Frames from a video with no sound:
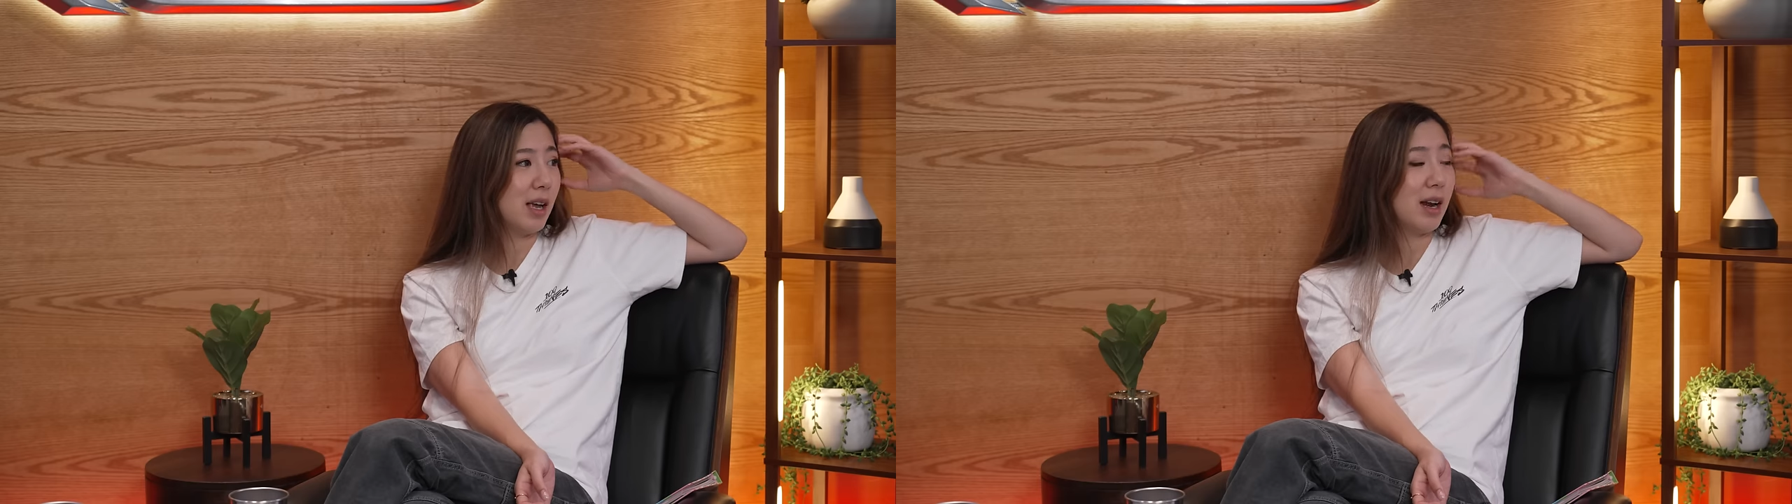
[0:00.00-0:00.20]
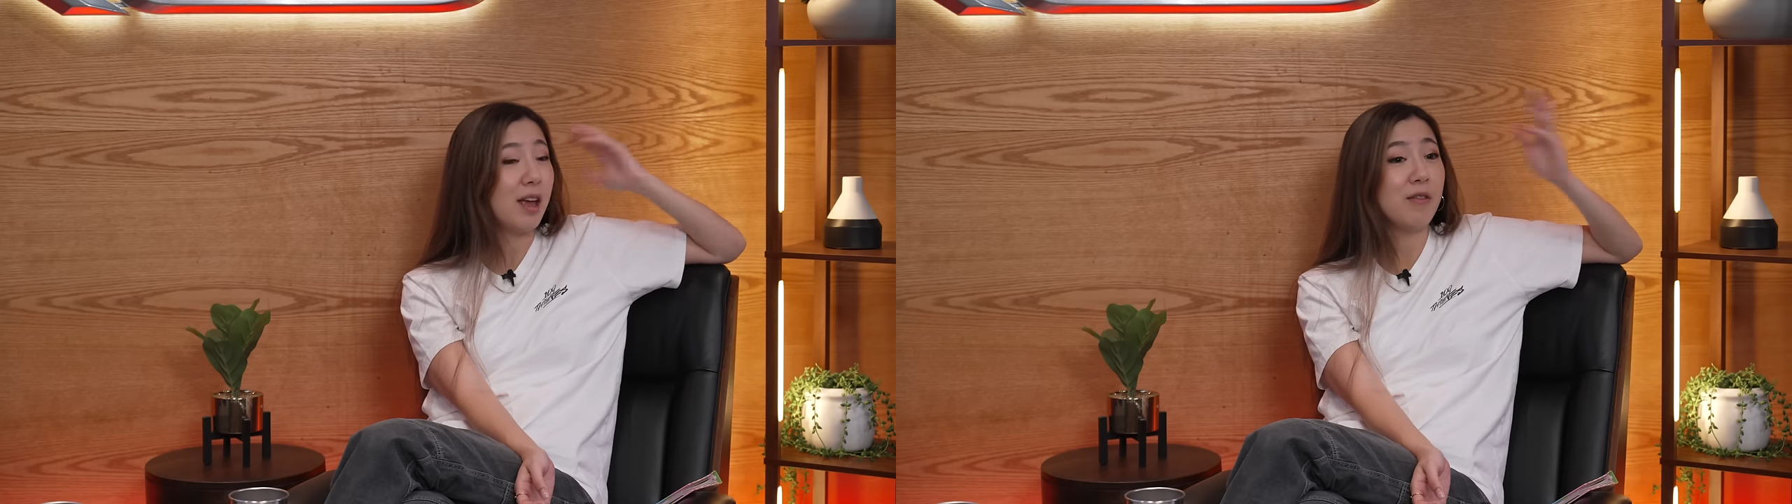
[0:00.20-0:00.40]

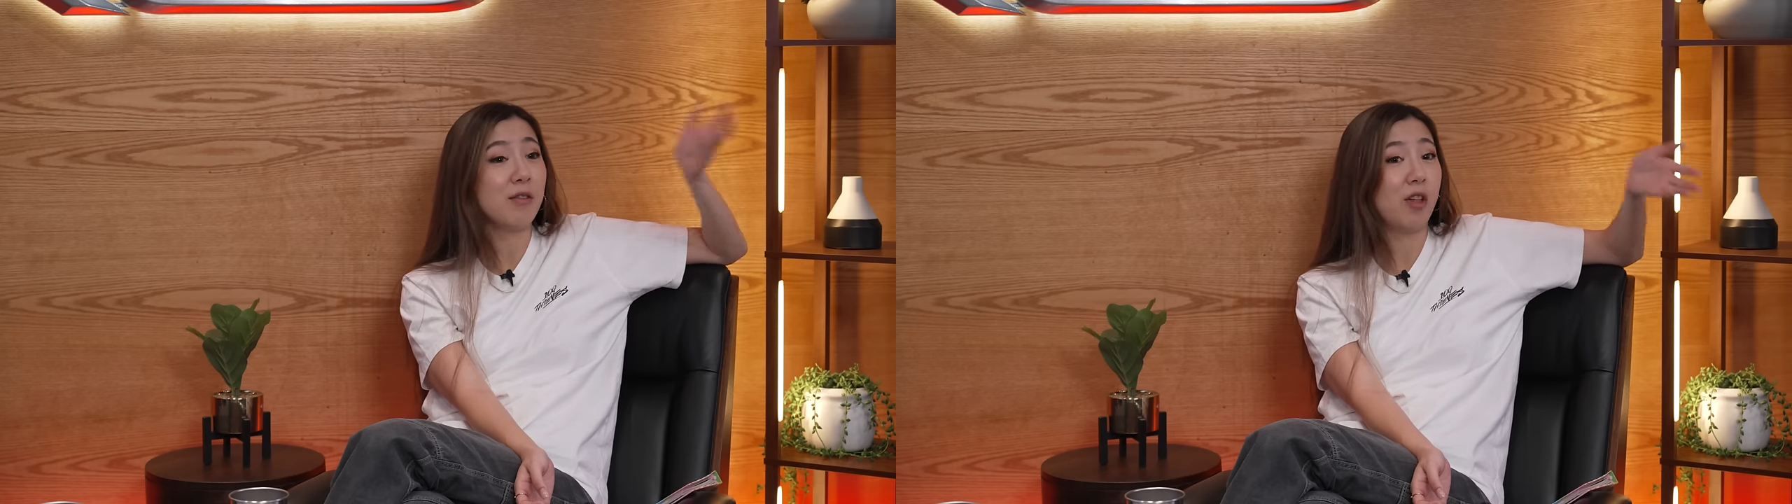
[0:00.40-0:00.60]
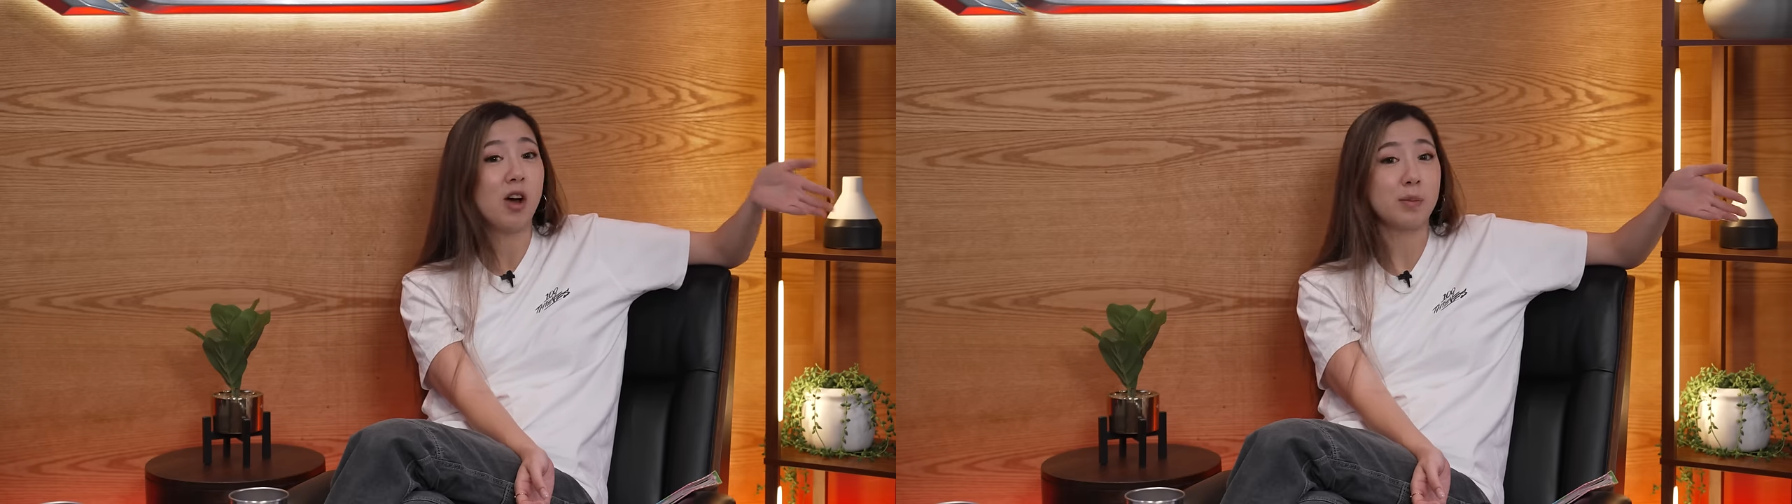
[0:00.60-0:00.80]
And I
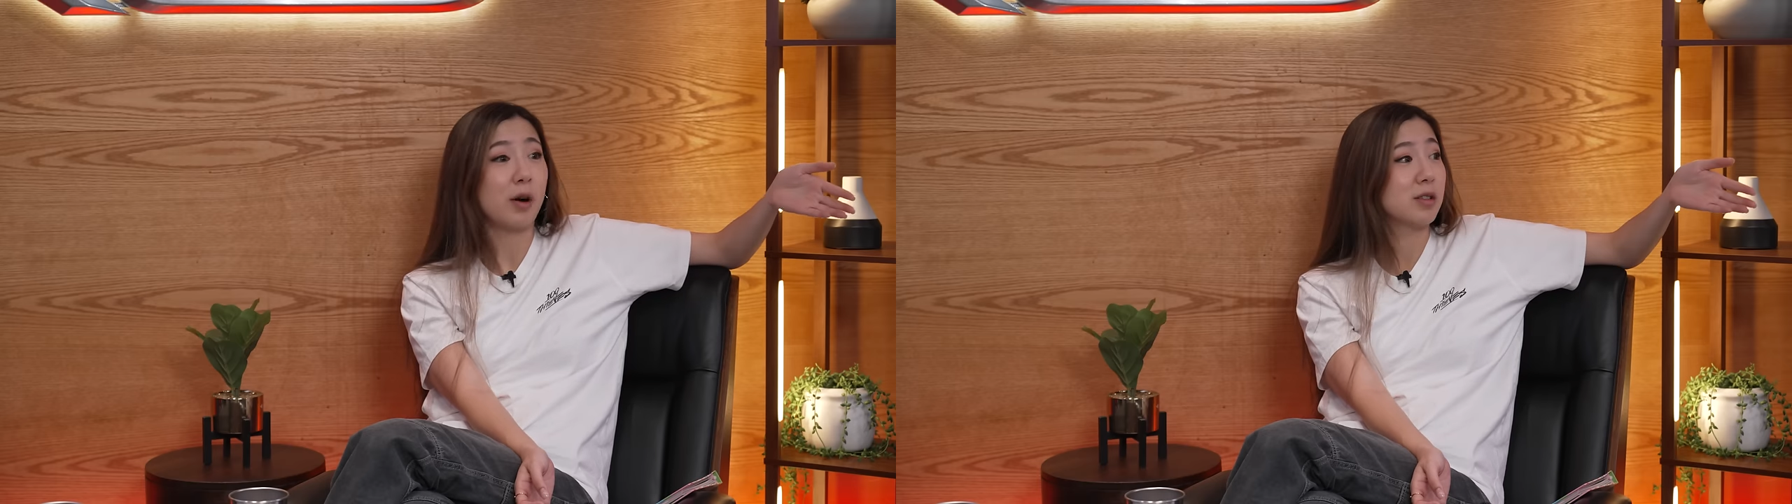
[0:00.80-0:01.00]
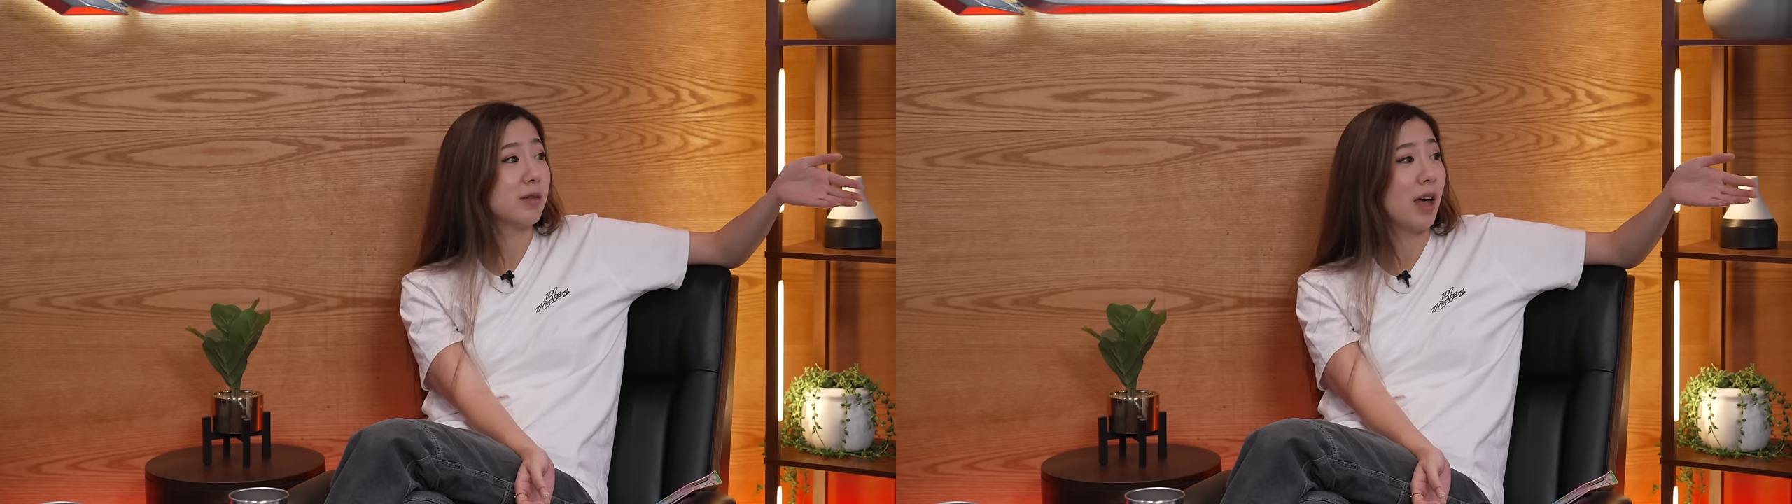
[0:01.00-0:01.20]
even vlogged
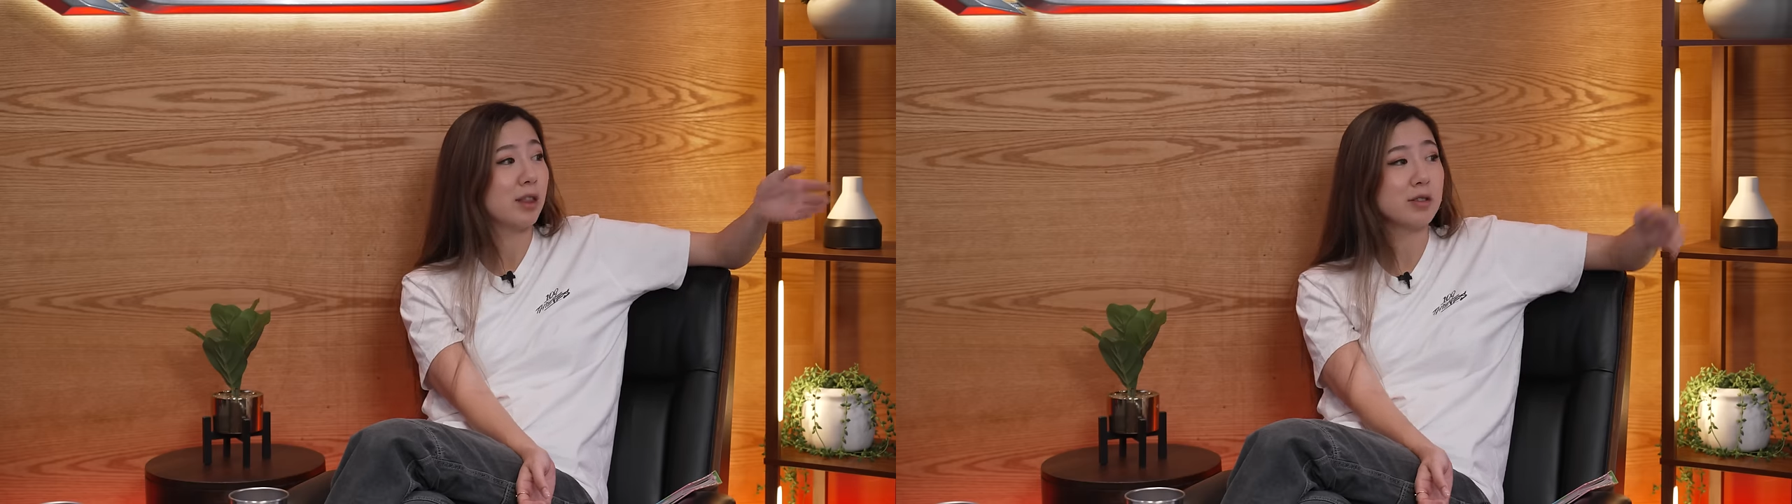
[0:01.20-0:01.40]
parts of that.